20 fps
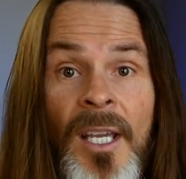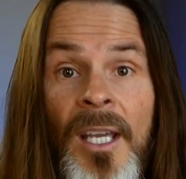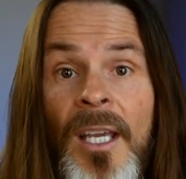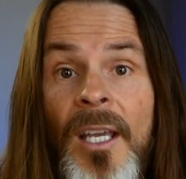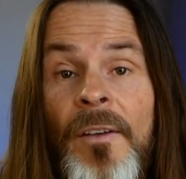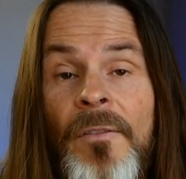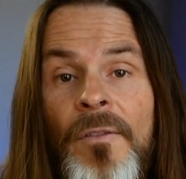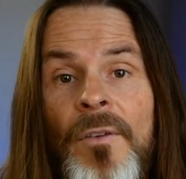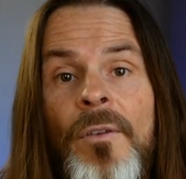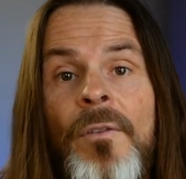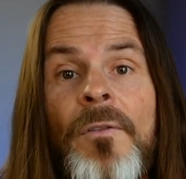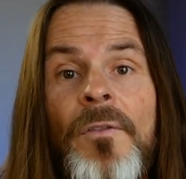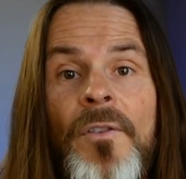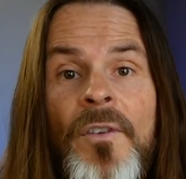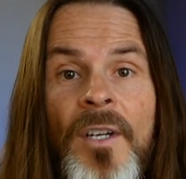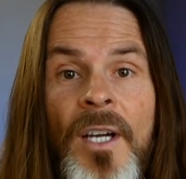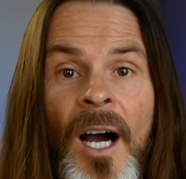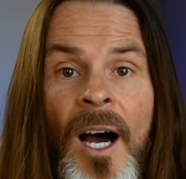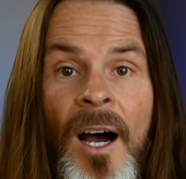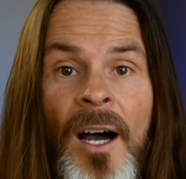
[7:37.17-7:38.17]
If
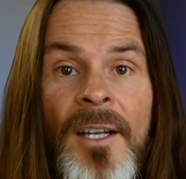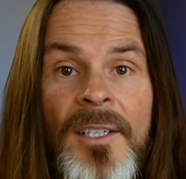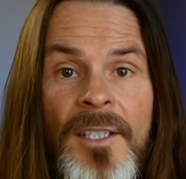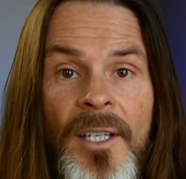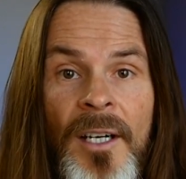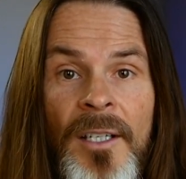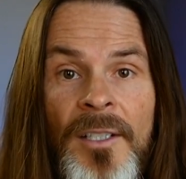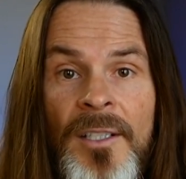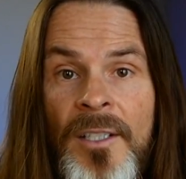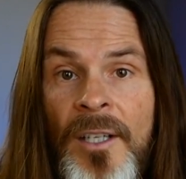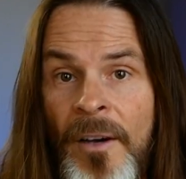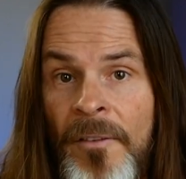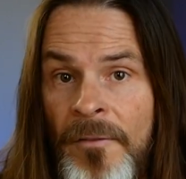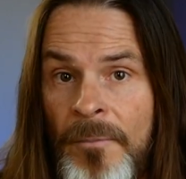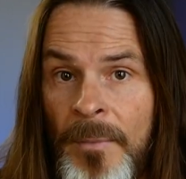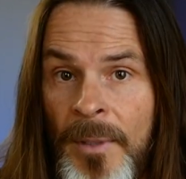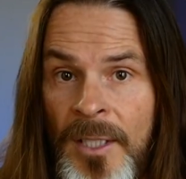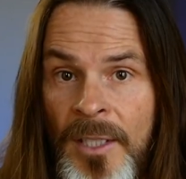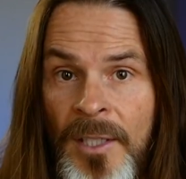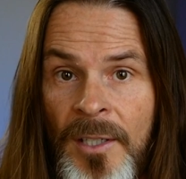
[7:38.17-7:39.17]
you've got enough
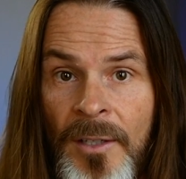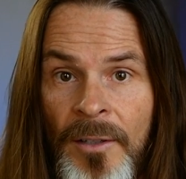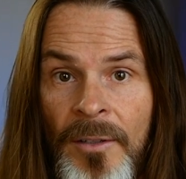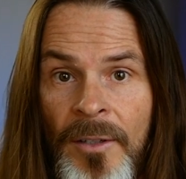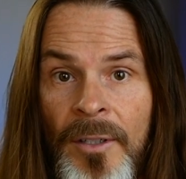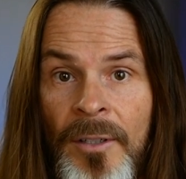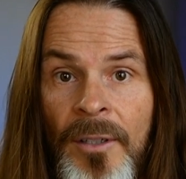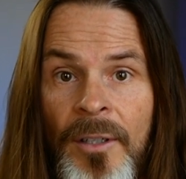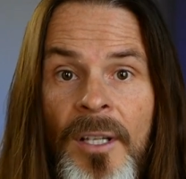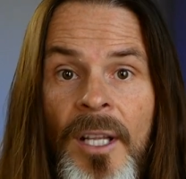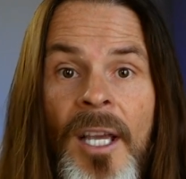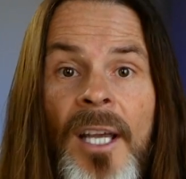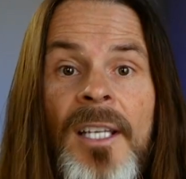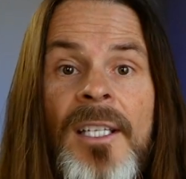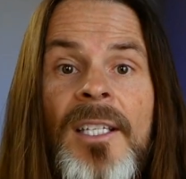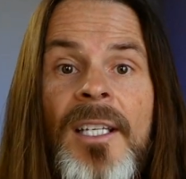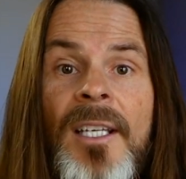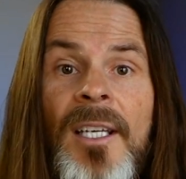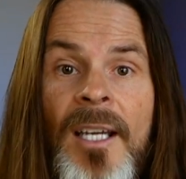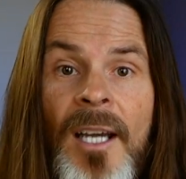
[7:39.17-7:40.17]
material
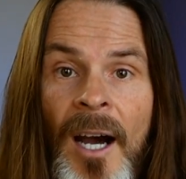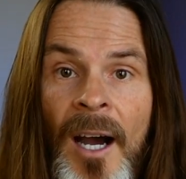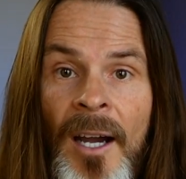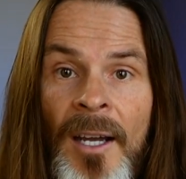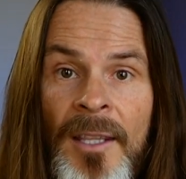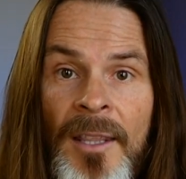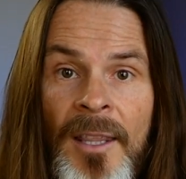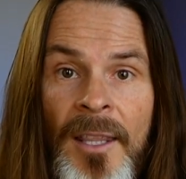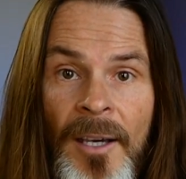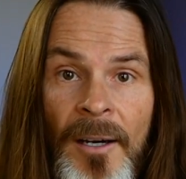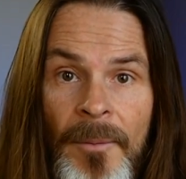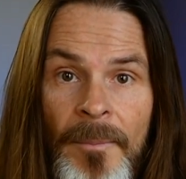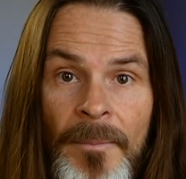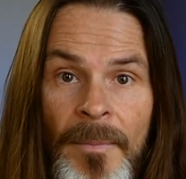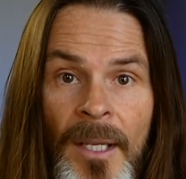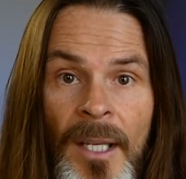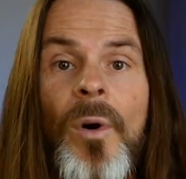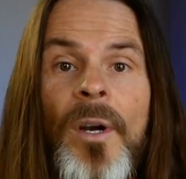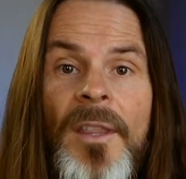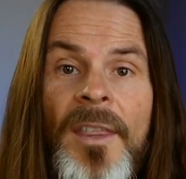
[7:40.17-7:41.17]
to guide them,
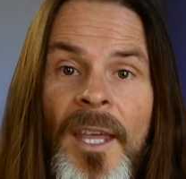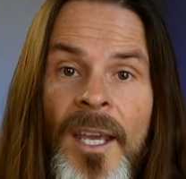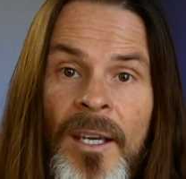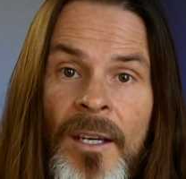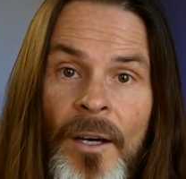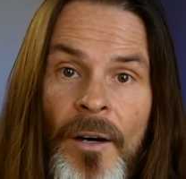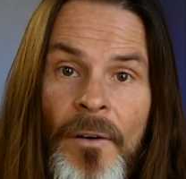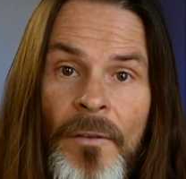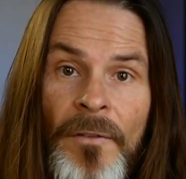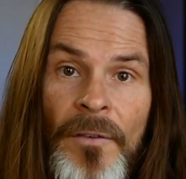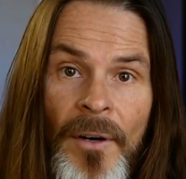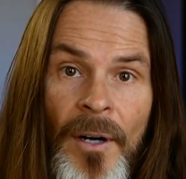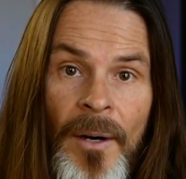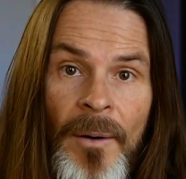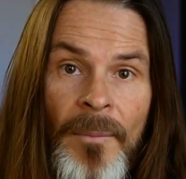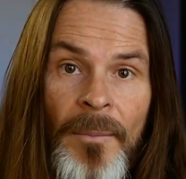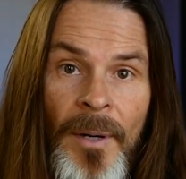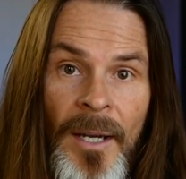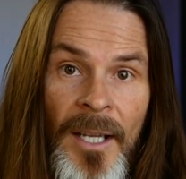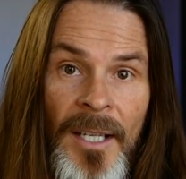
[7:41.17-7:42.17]
where they go
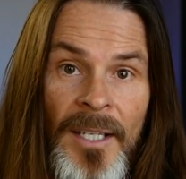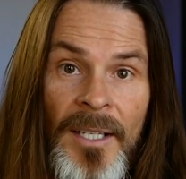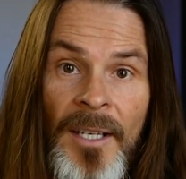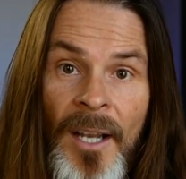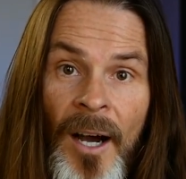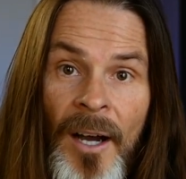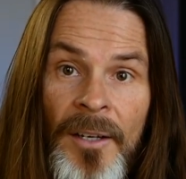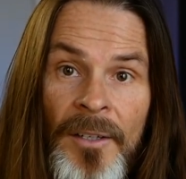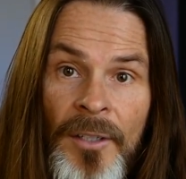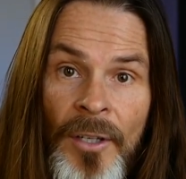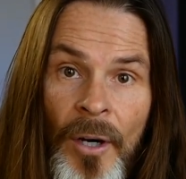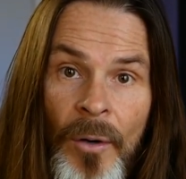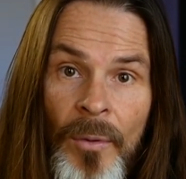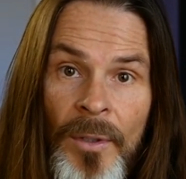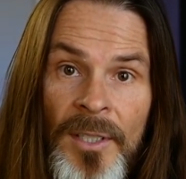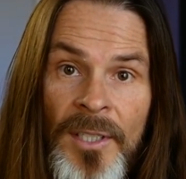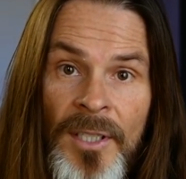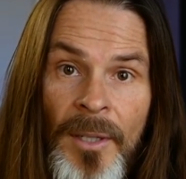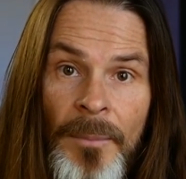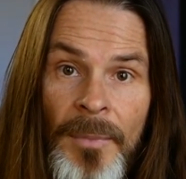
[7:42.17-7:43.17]
from not
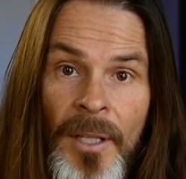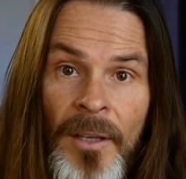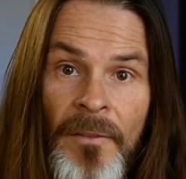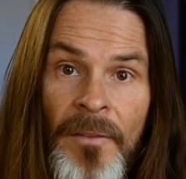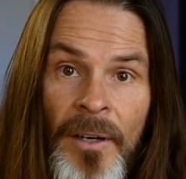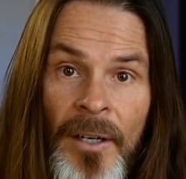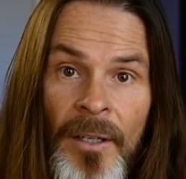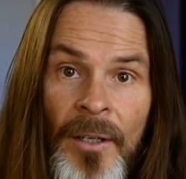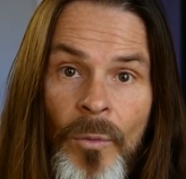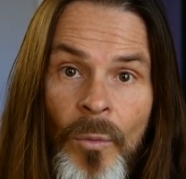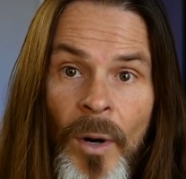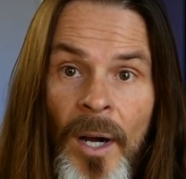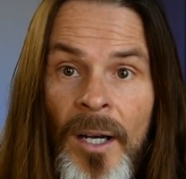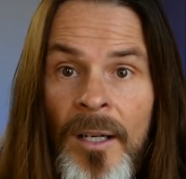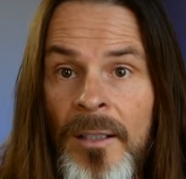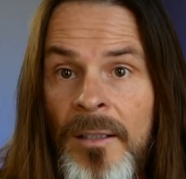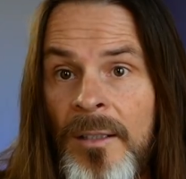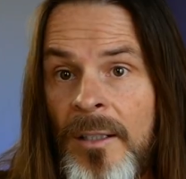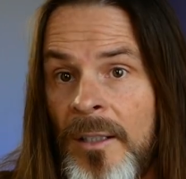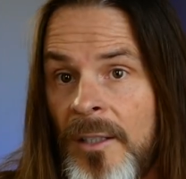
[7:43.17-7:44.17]
knowing something very
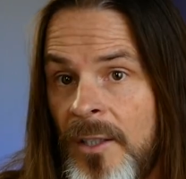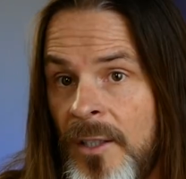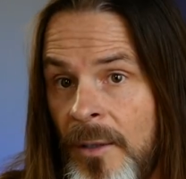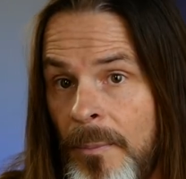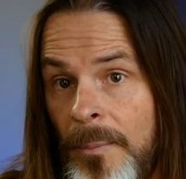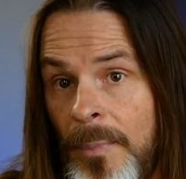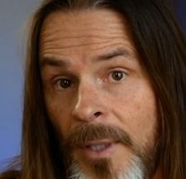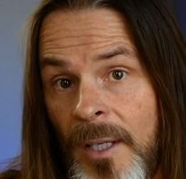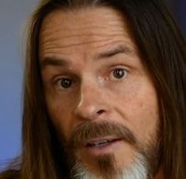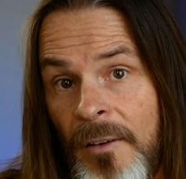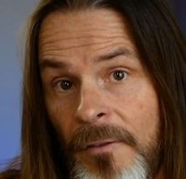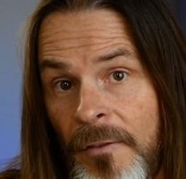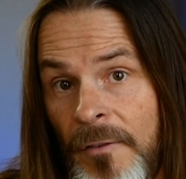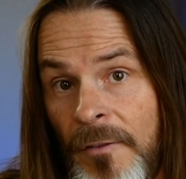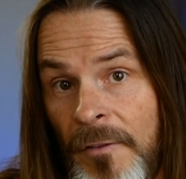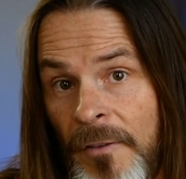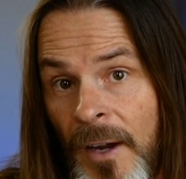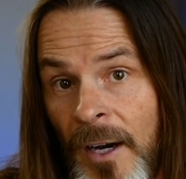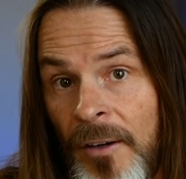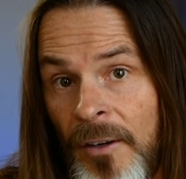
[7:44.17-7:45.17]
well to being
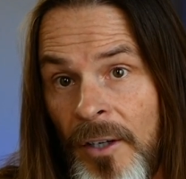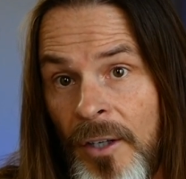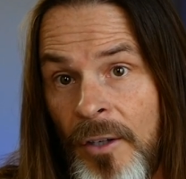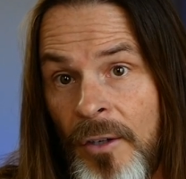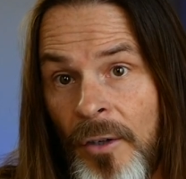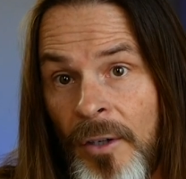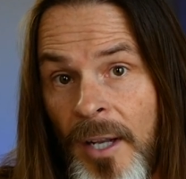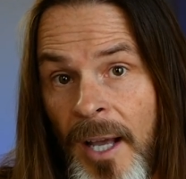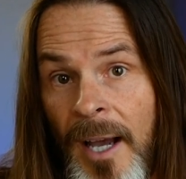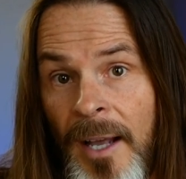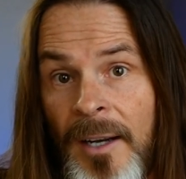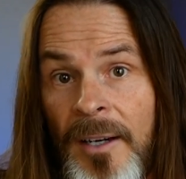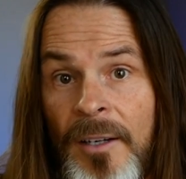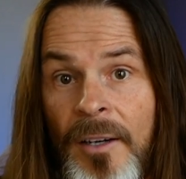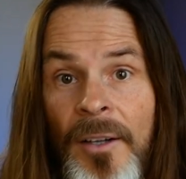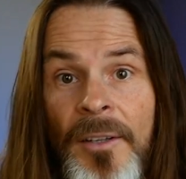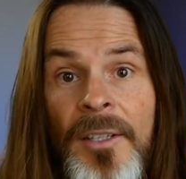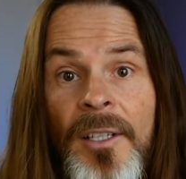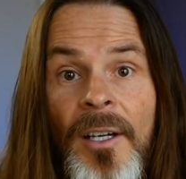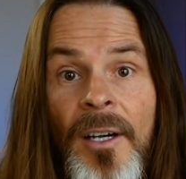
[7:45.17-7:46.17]
very good at it
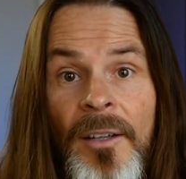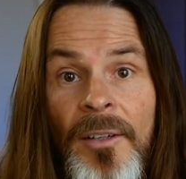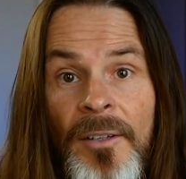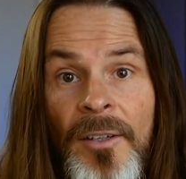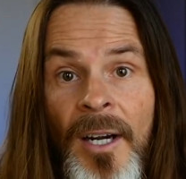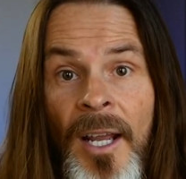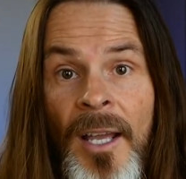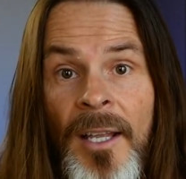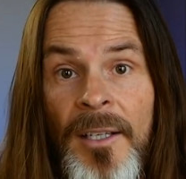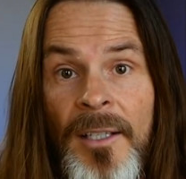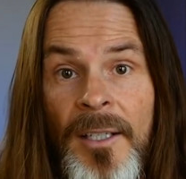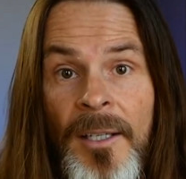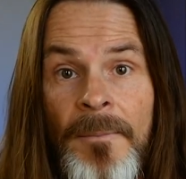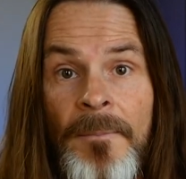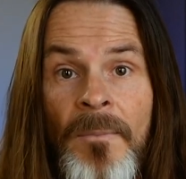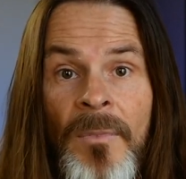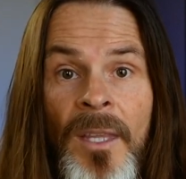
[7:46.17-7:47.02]
on the other end.